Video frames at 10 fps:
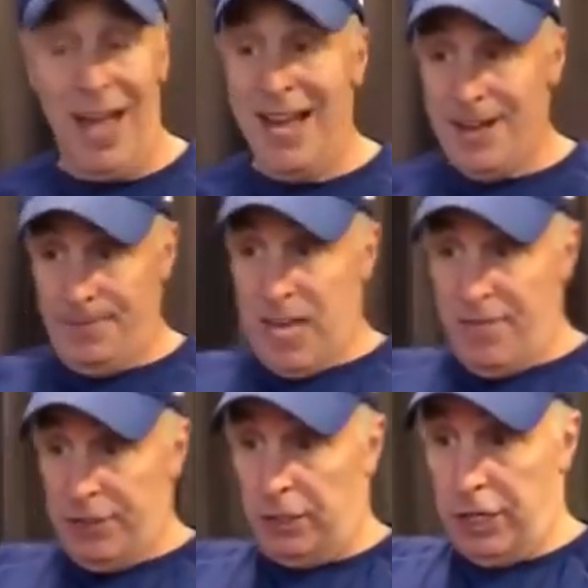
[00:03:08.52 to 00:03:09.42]
Hey,
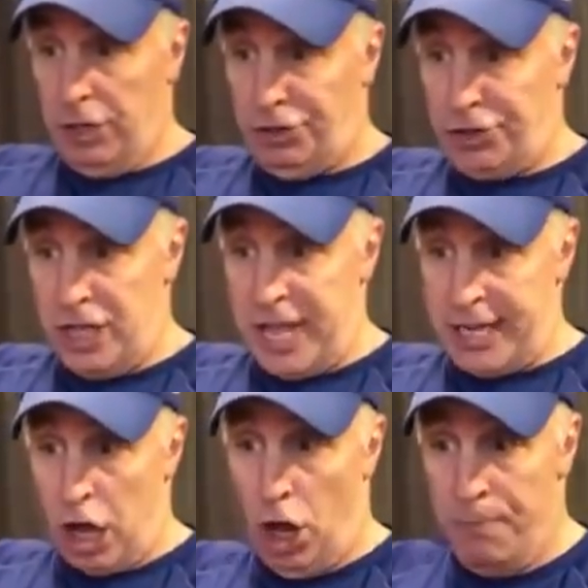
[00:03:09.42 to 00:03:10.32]
even the little shit
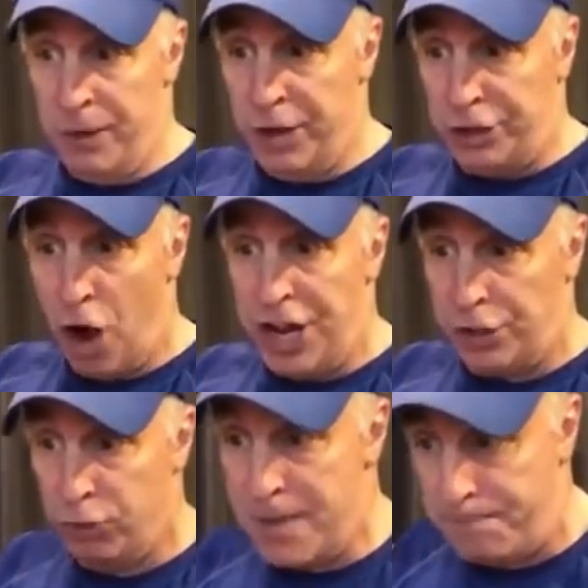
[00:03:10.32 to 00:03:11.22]
like Coleman
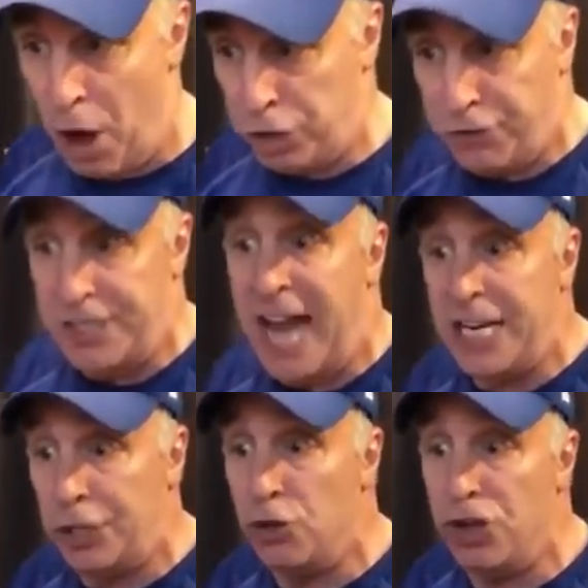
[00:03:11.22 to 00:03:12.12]
returning three punts for
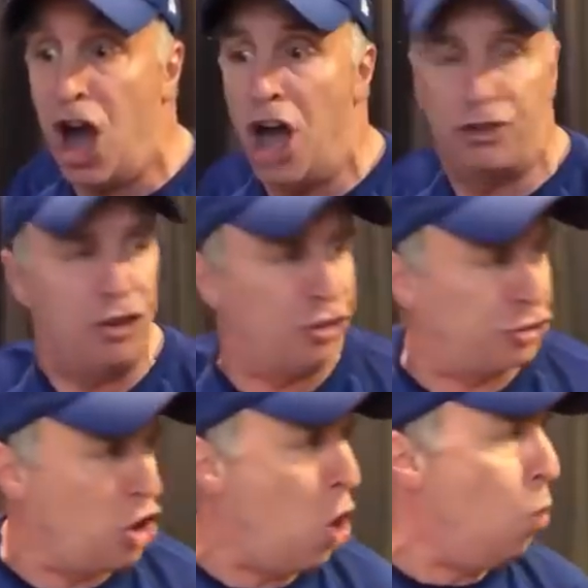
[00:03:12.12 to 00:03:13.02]
92 yards is
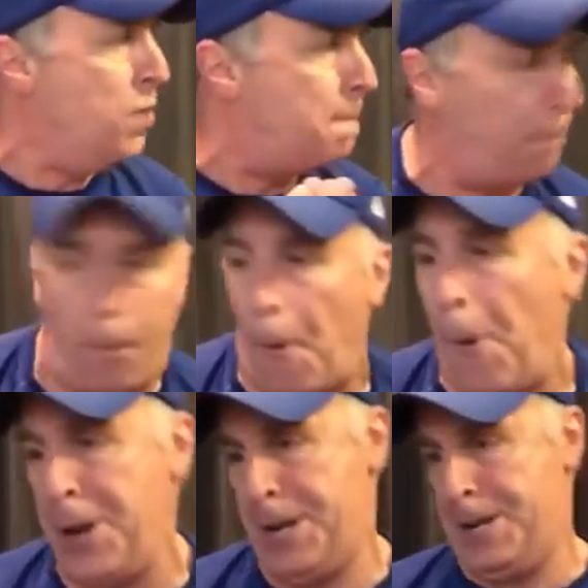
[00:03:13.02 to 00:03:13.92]
so
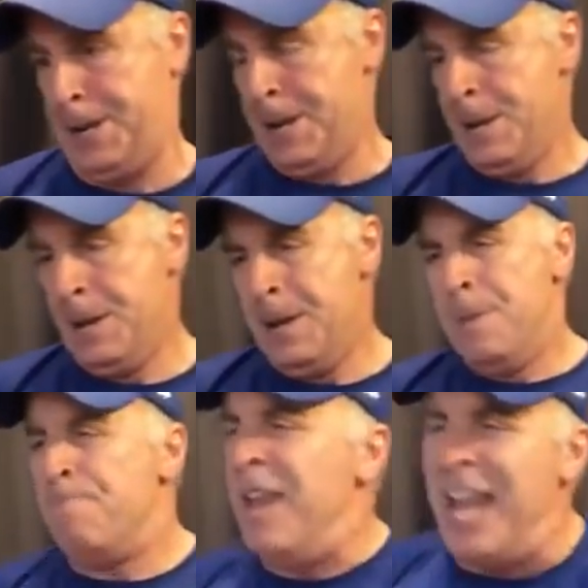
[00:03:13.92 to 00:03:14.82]
important.
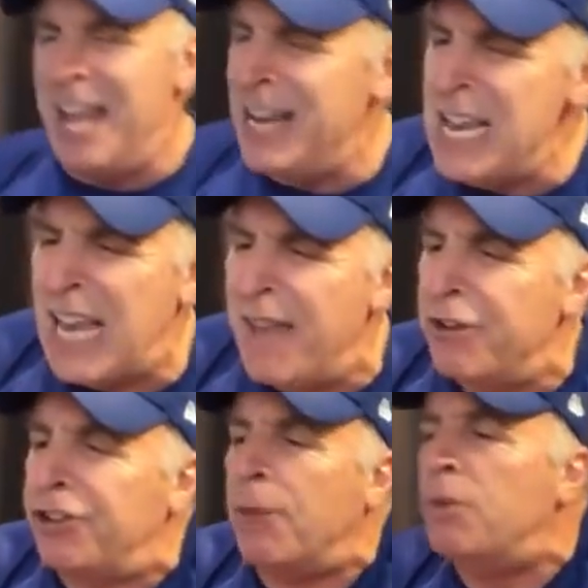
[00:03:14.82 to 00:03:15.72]
Man, he gave
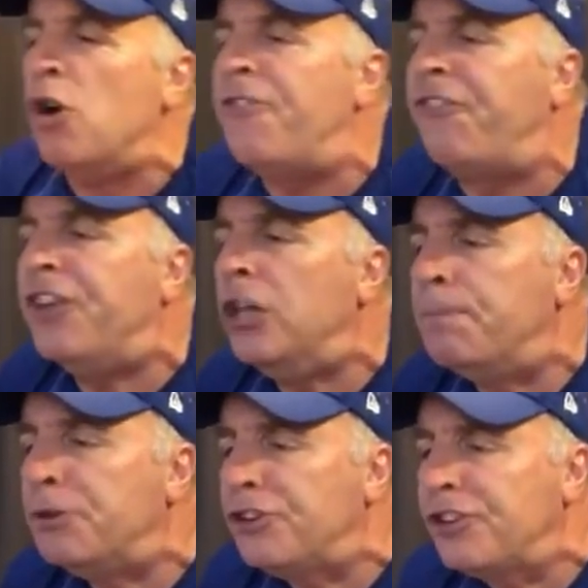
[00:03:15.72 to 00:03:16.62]
us some good field
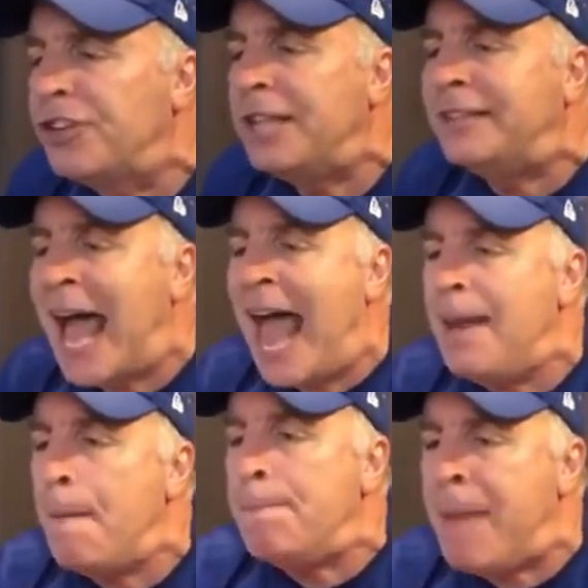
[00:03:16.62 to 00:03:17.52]
position, and
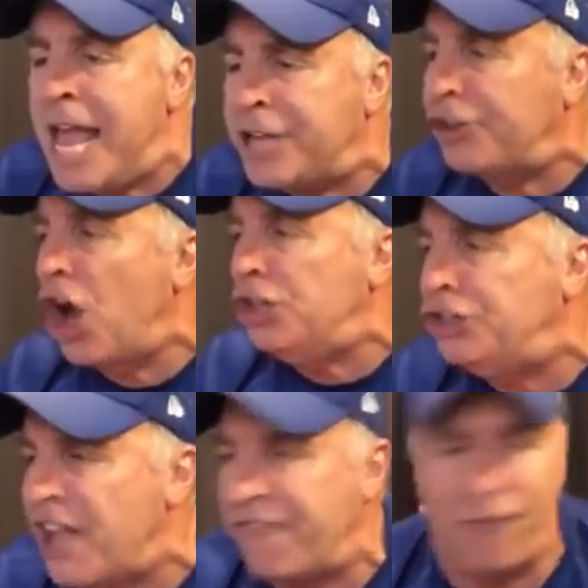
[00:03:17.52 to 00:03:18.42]
that makes a
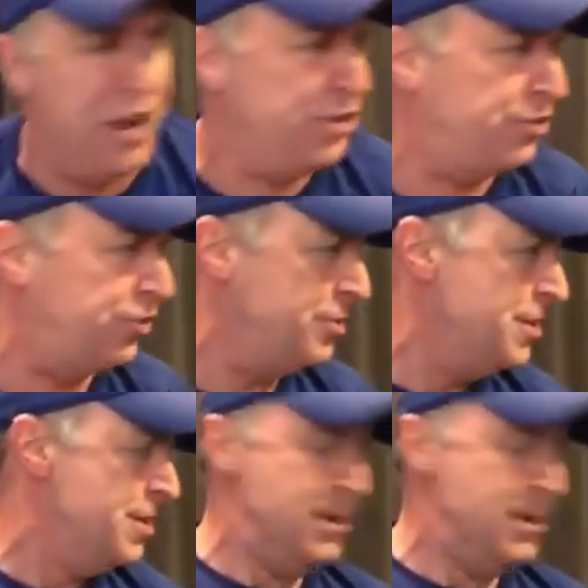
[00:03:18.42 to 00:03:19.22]
difference.